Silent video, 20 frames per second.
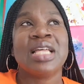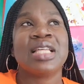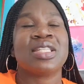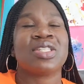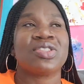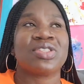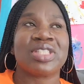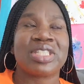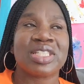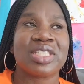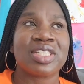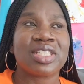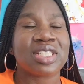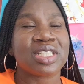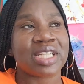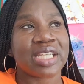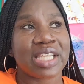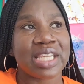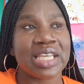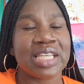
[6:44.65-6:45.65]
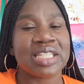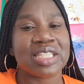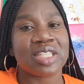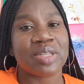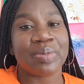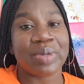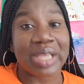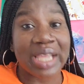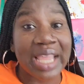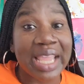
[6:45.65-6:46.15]
So it teaches your kids
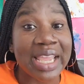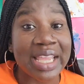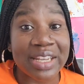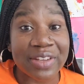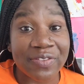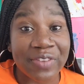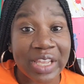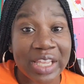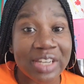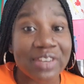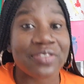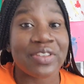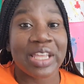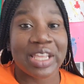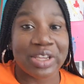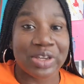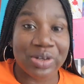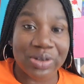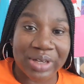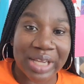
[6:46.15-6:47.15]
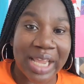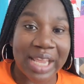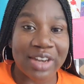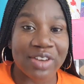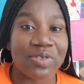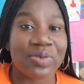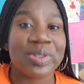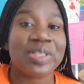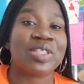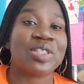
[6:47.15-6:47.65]
to be innovative and
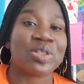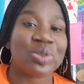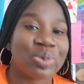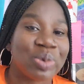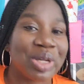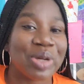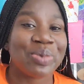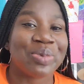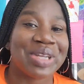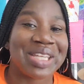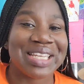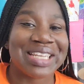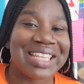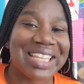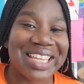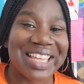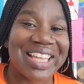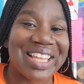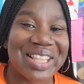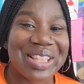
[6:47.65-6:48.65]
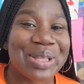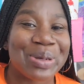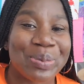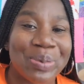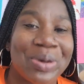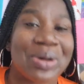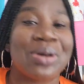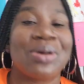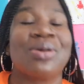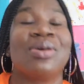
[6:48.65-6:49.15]
creative, which is what we need in the
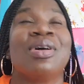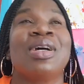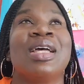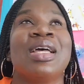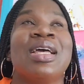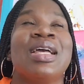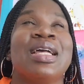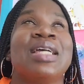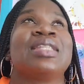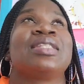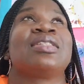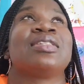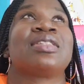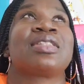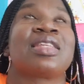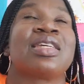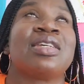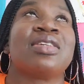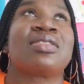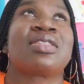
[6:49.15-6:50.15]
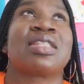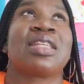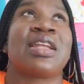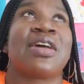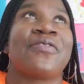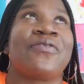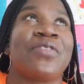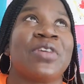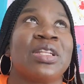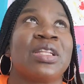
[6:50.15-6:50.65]
world. It's the skills that
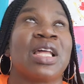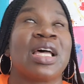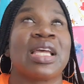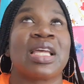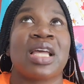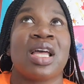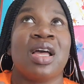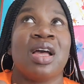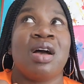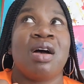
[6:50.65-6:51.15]
I feel like